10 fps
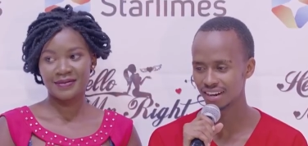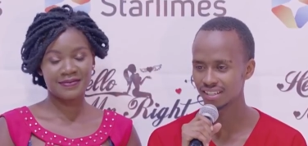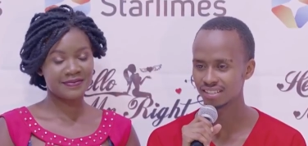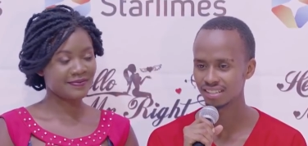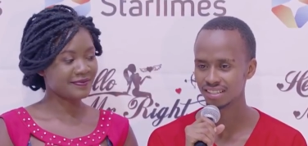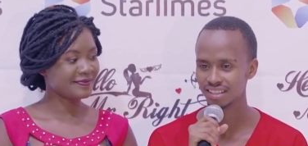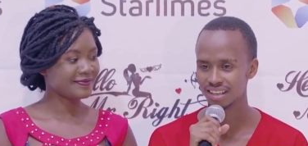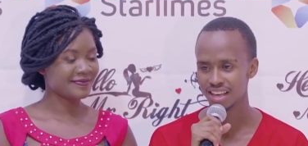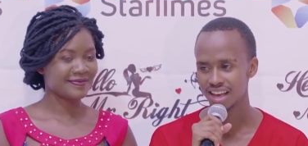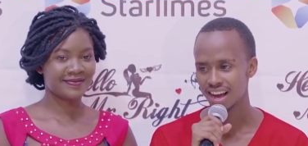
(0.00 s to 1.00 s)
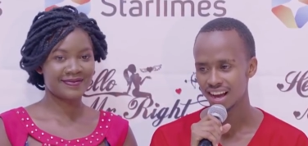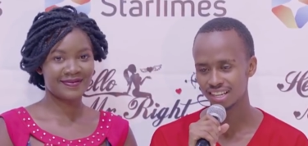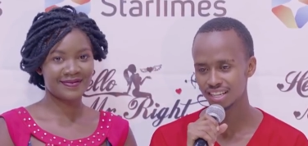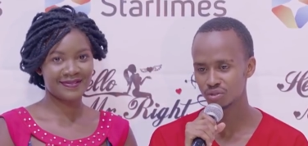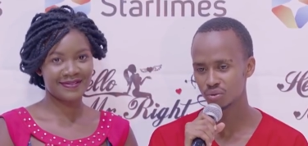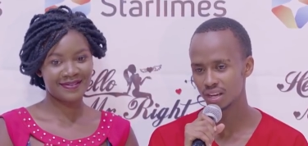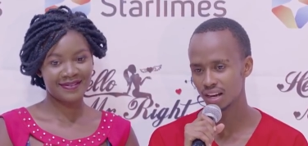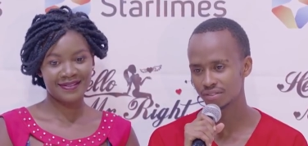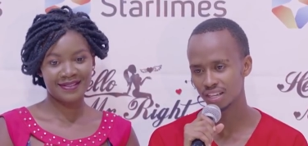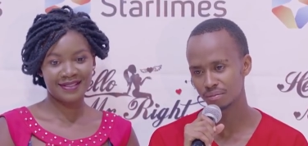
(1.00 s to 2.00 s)
Speaker 1: Right at least we
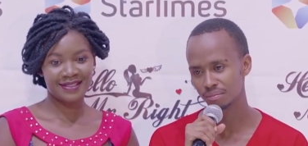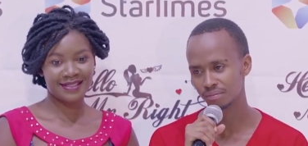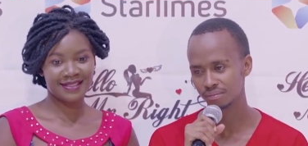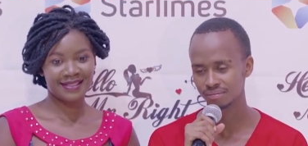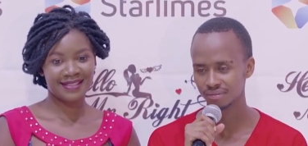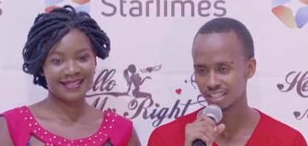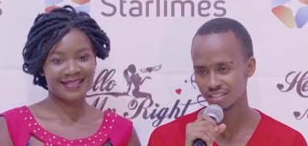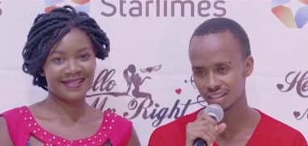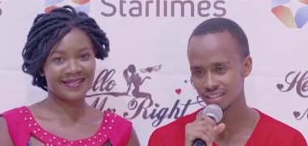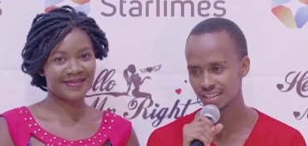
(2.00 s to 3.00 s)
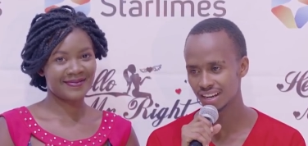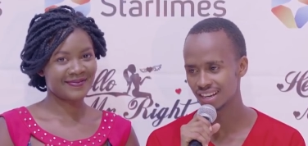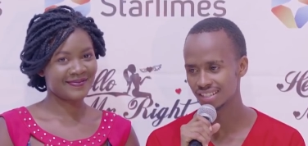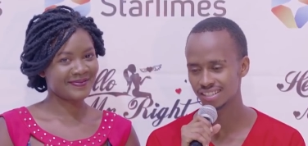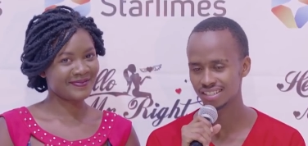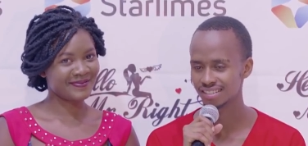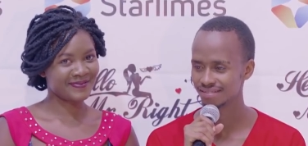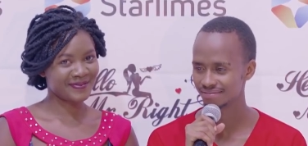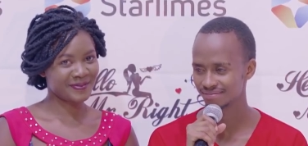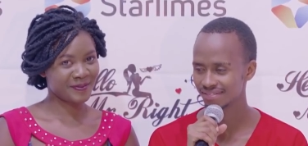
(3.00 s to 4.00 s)
have some traits that,
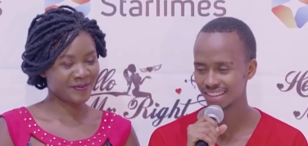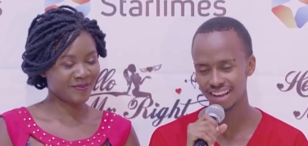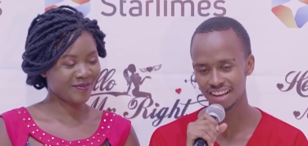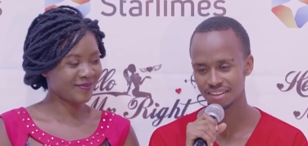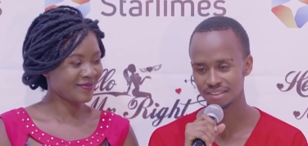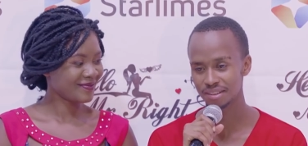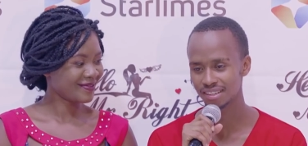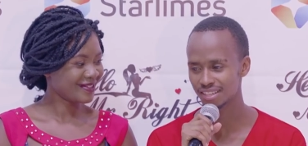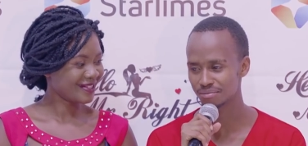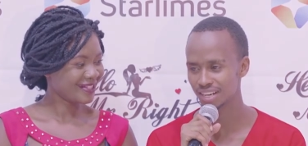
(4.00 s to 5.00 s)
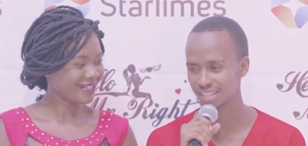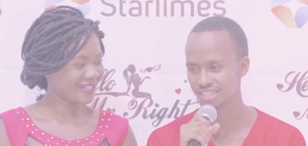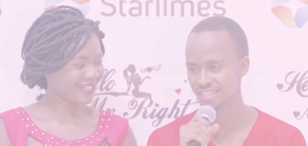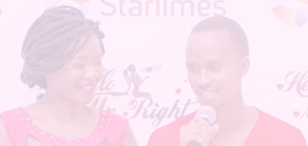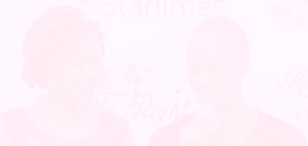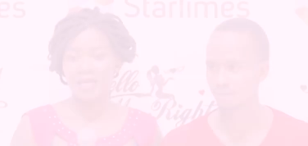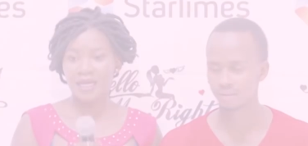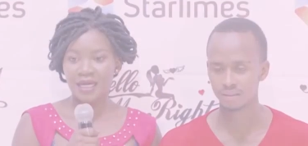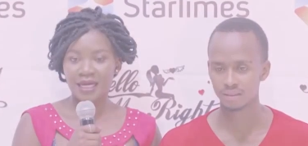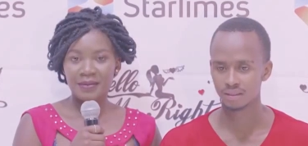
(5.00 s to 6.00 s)
yeah, that match.
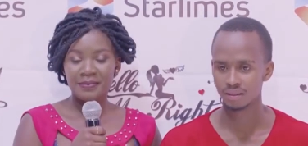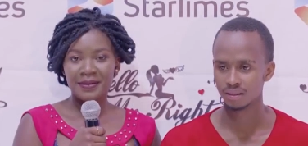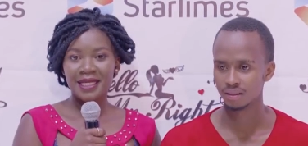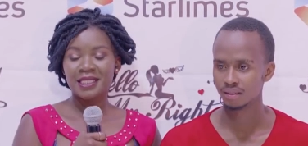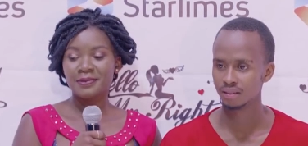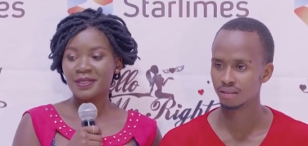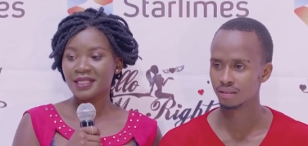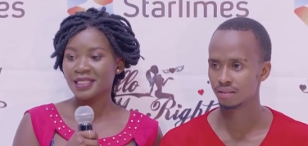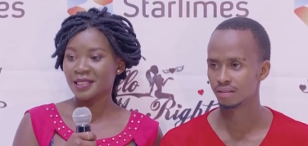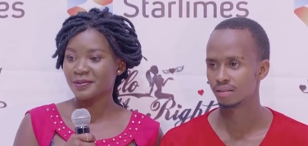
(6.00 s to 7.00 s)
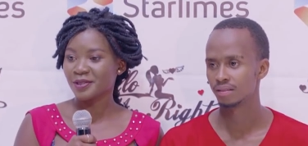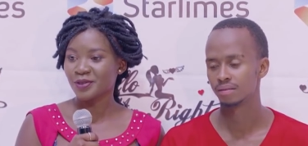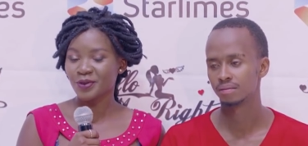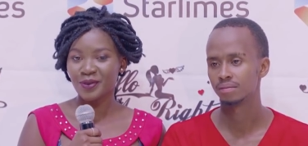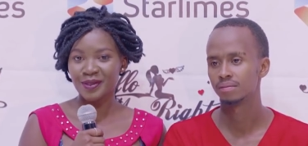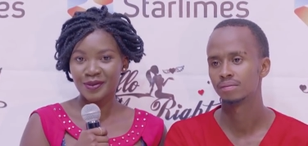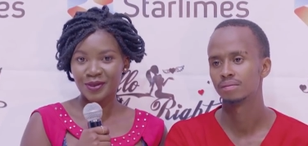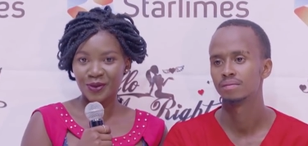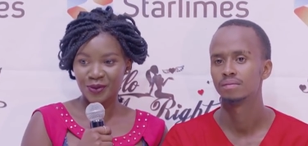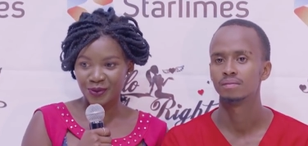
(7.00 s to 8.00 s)
Speaker 2: Um, my experience has been so
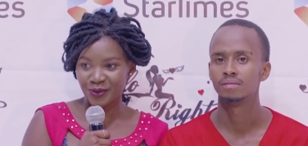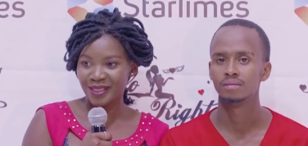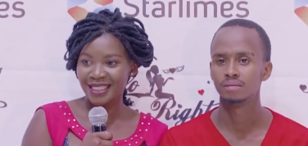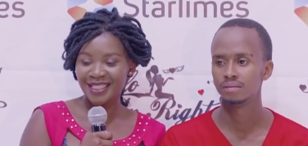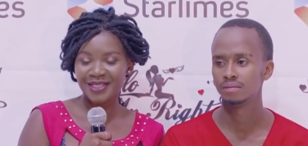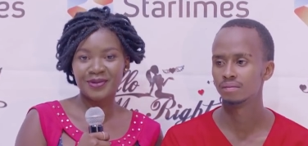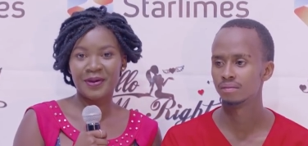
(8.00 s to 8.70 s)
so good, so